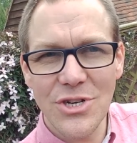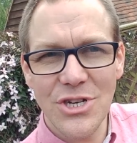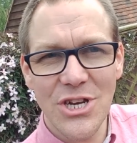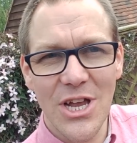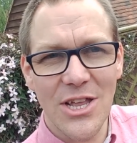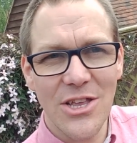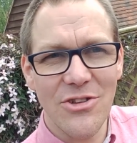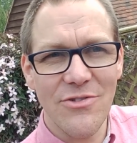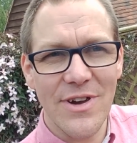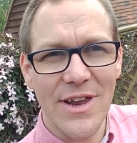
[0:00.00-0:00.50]

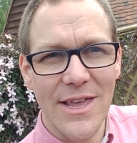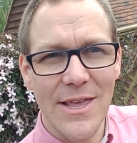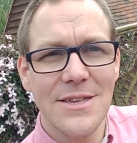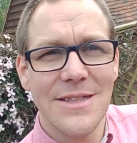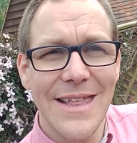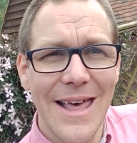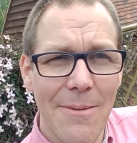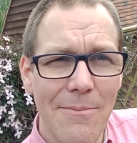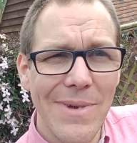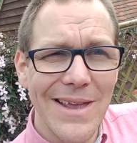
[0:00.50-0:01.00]
January.
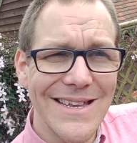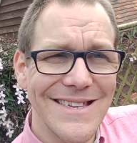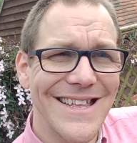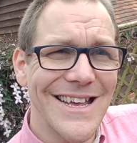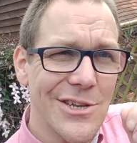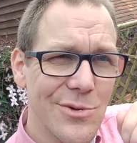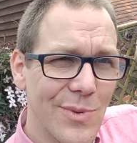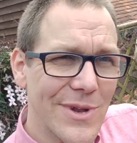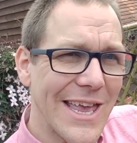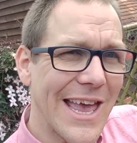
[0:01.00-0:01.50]
So that means
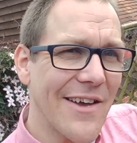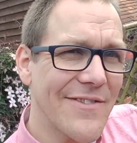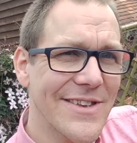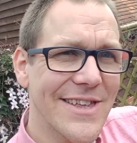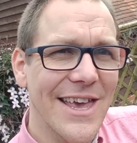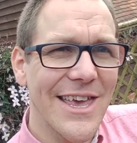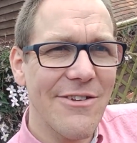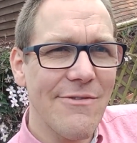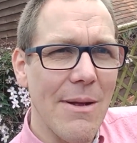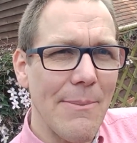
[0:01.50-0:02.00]
that's when you have
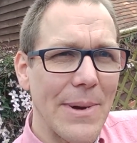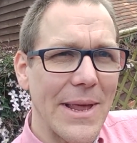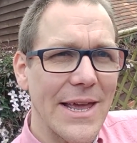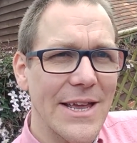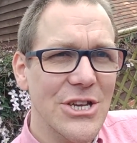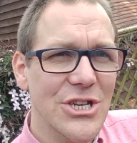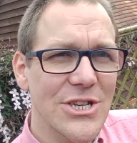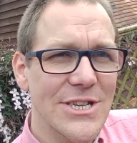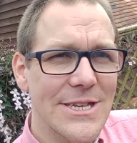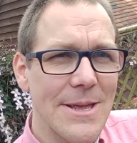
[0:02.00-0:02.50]
to get your
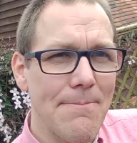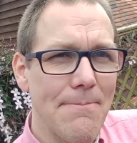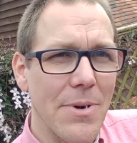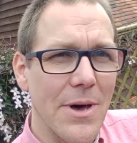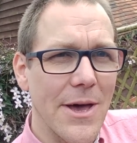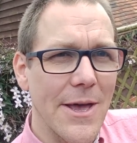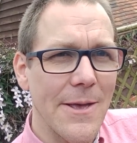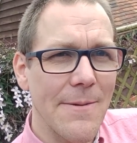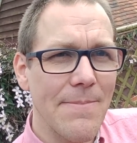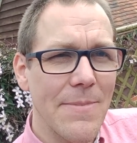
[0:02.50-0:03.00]
applications in
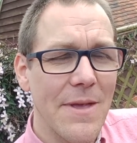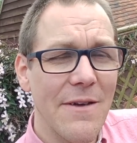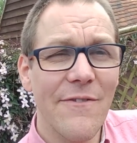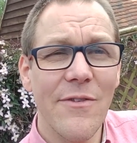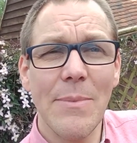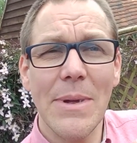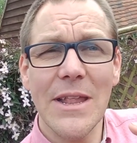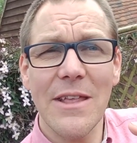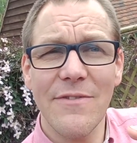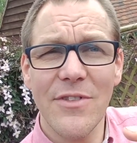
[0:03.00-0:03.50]
by.
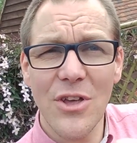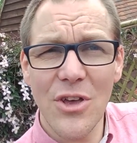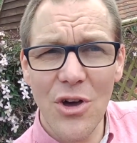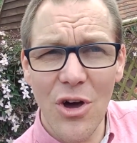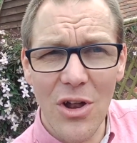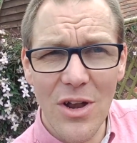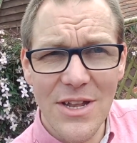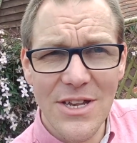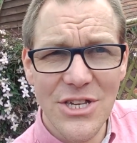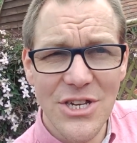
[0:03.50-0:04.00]
For many of the
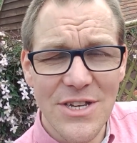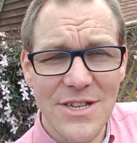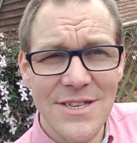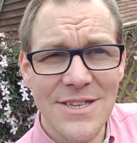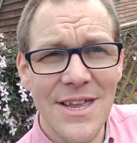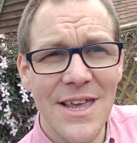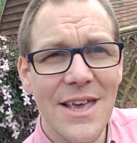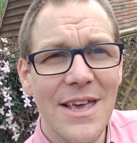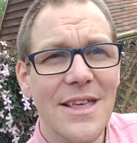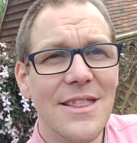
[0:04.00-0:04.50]

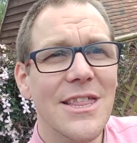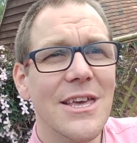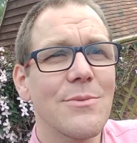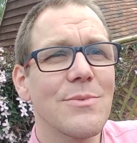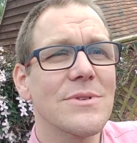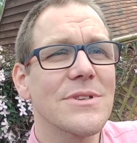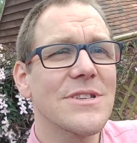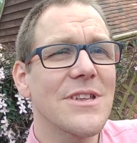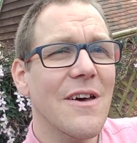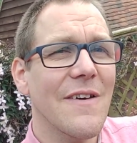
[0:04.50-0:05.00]
colleges, they
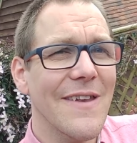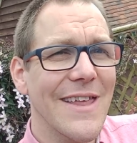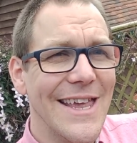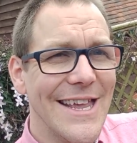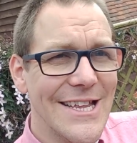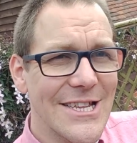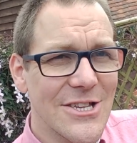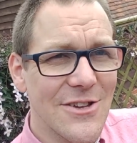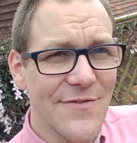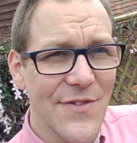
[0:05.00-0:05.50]
will start
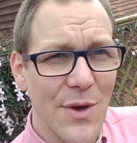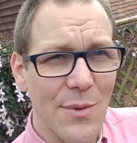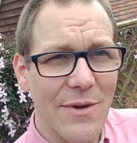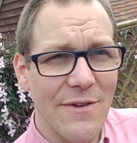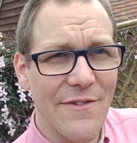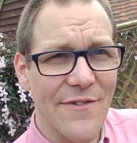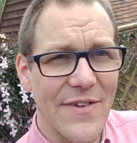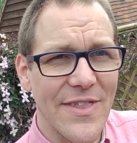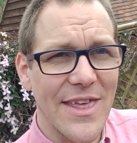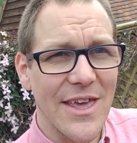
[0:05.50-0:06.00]

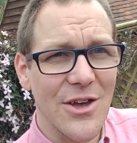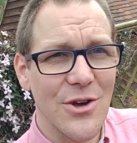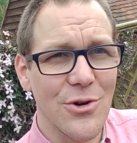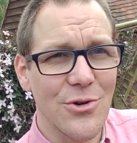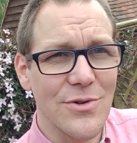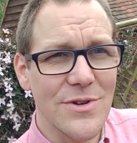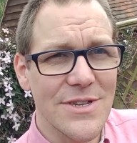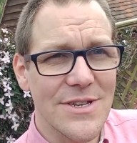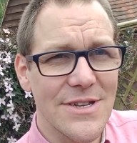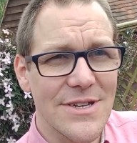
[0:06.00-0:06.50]
interviewing for their
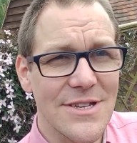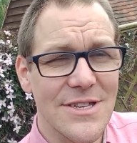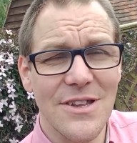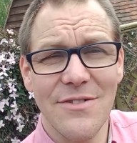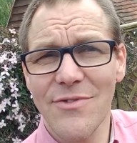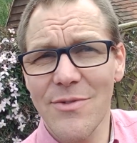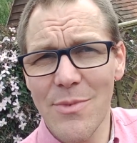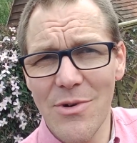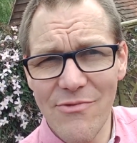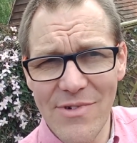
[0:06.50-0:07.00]
courses
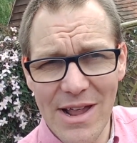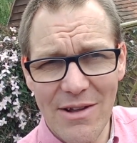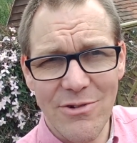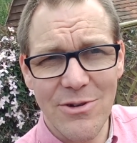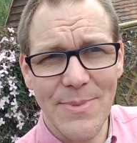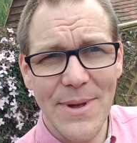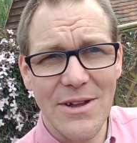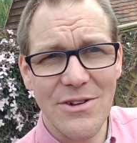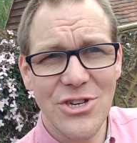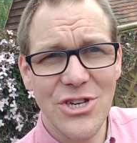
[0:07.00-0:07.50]
from
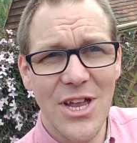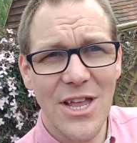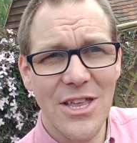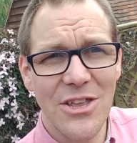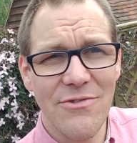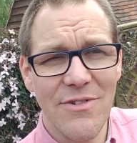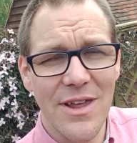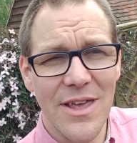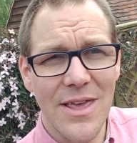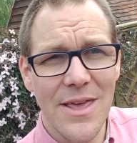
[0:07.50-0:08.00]
around about
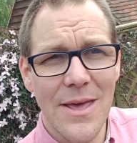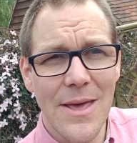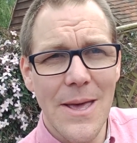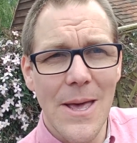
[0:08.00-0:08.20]
January,